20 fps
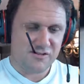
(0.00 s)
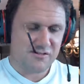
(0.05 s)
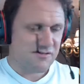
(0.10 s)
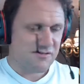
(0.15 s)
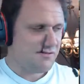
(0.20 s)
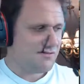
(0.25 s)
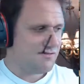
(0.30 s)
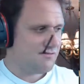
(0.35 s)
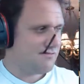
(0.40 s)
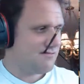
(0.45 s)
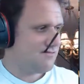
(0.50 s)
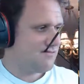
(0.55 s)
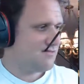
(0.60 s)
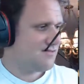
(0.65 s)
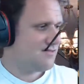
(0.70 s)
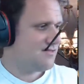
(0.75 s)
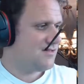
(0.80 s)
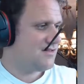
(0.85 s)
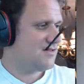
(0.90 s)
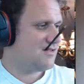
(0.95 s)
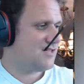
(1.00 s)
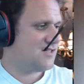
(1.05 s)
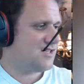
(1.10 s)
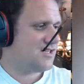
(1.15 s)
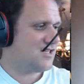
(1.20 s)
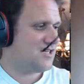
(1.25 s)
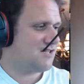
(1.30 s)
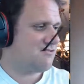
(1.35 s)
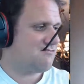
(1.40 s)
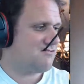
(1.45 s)
You know,
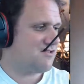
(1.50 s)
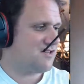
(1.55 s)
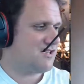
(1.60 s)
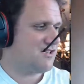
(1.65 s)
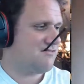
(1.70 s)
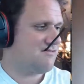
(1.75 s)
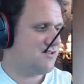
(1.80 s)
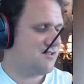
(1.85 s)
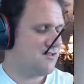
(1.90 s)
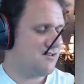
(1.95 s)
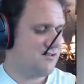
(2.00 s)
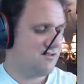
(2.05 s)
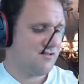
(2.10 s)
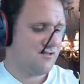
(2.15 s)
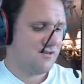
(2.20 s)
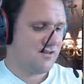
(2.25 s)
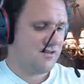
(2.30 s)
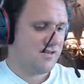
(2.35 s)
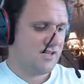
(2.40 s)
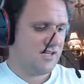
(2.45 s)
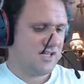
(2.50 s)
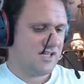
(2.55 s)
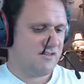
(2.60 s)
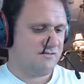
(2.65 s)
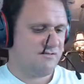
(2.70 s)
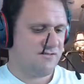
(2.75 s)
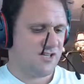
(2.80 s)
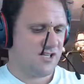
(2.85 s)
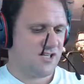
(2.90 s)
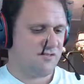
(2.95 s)
the heck? What gives? Can't
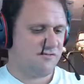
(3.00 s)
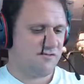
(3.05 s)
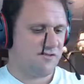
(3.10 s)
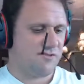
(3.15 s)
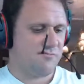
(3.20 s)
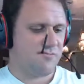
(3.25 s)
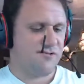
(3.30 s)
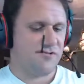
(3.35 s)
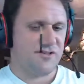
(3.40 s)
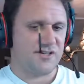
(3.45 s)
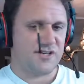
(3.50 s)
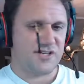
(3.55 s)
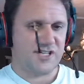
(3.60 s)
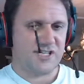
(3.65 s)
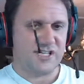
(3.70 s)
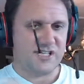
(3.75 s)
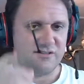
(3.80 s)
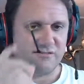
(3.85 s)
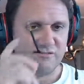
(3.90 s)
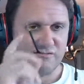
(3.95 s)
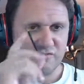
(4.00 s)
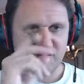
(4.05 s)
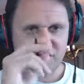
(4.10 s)
have a share for the broken hat.